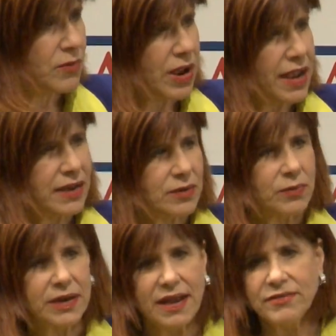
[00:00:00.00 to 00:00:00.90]
Right?
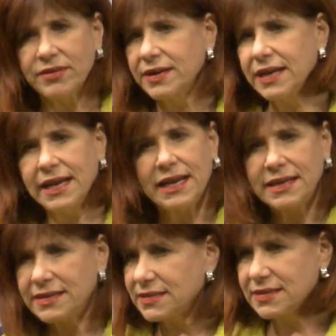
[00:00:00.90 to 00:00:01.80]
Whatever it
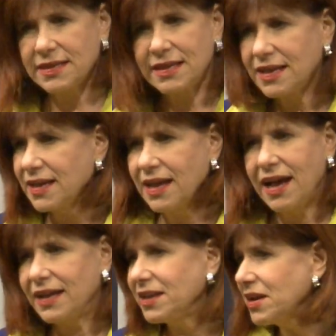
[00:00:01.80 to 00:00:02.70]
is.
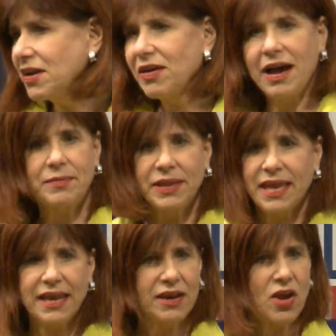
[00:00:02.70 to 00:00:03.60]
I'm
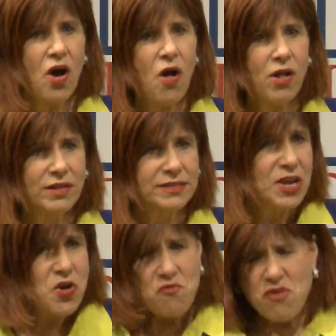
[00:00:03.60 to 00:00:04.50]
getting
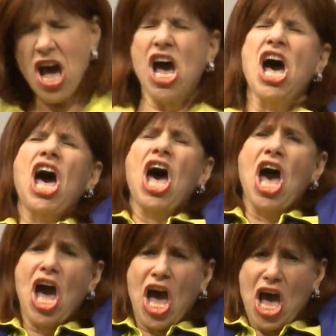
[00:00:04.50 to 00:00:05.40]
old.
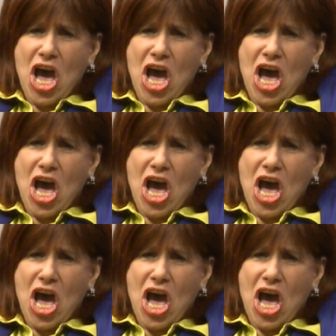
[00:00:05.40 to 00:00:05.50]
Woohoo!